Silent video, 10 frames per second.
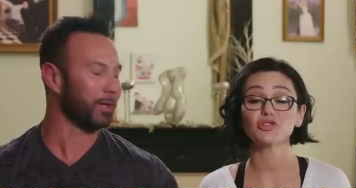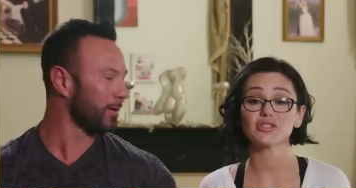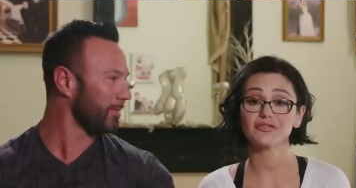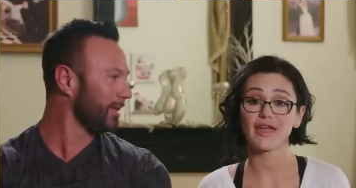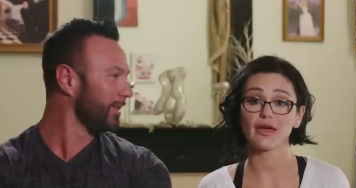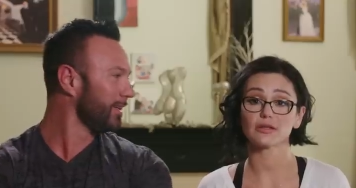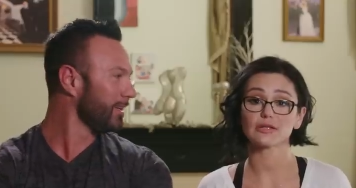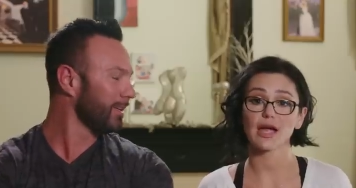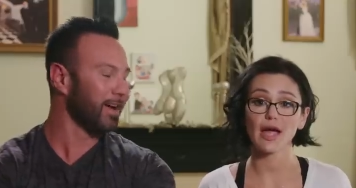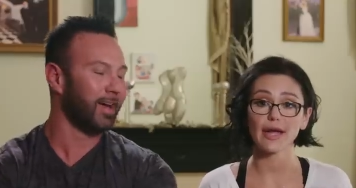Speaker 1: You know what I mean? Fails.
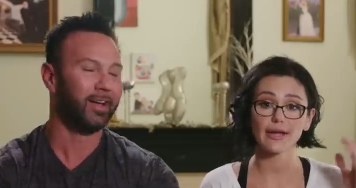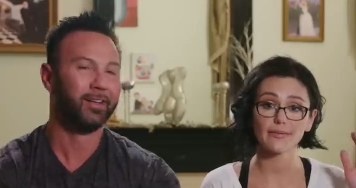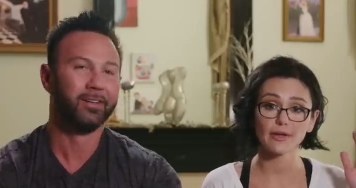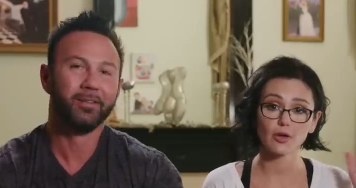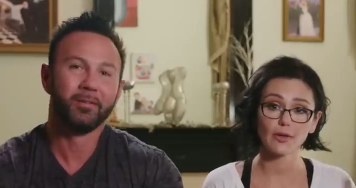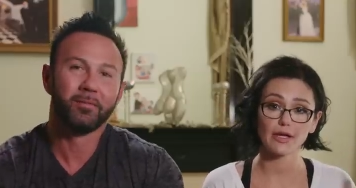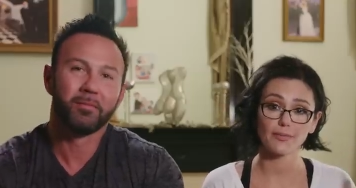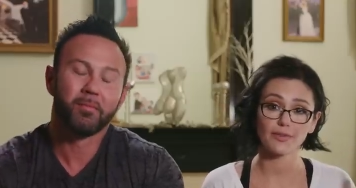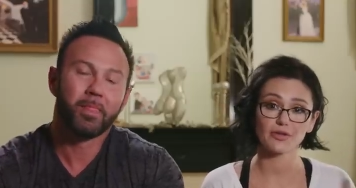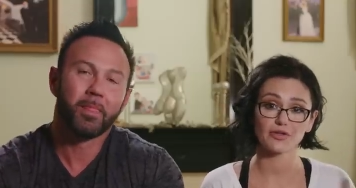Yeah. I am the queen of
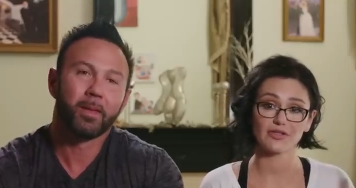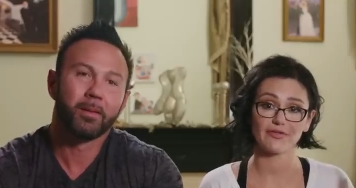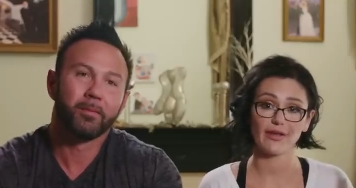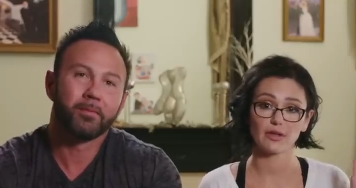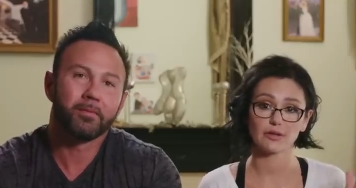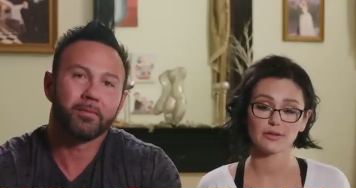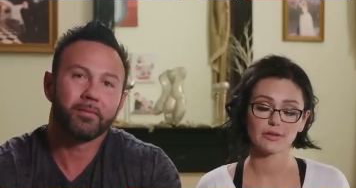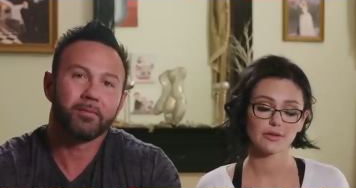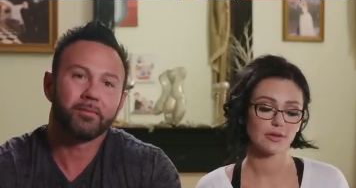Pinterest fails.